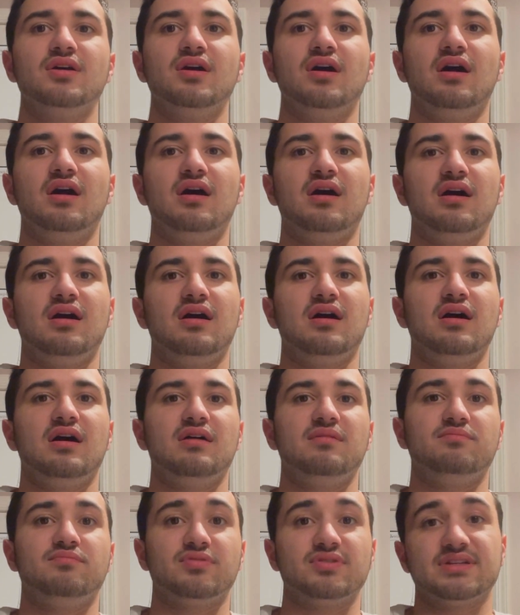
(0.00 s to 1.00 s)

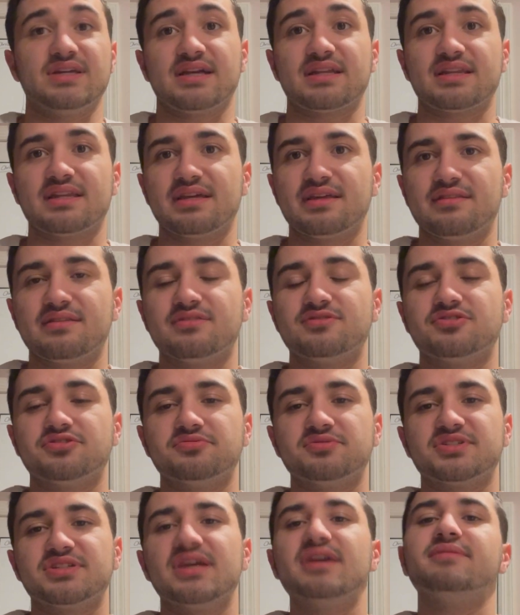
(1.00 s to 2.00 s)
protecting their
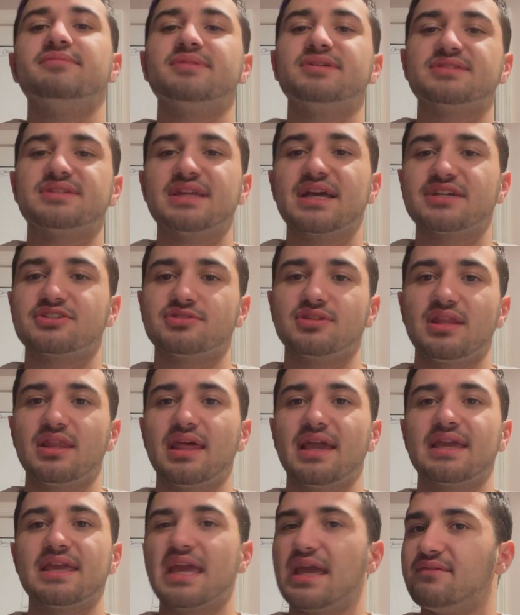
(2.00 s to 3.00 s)
Jewish neighbors and actually
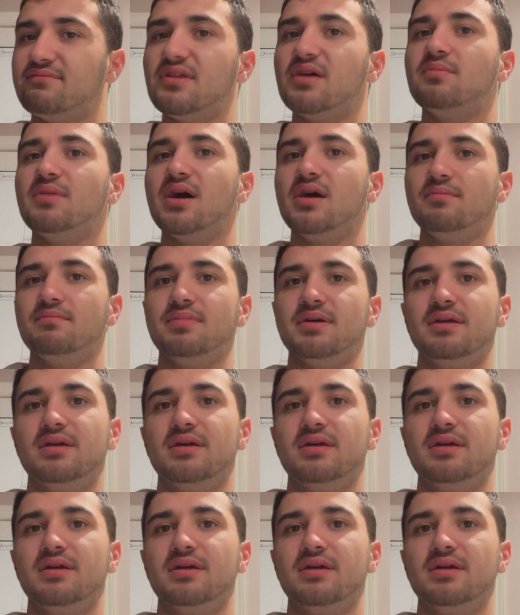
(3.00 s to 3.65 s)
like gave them up.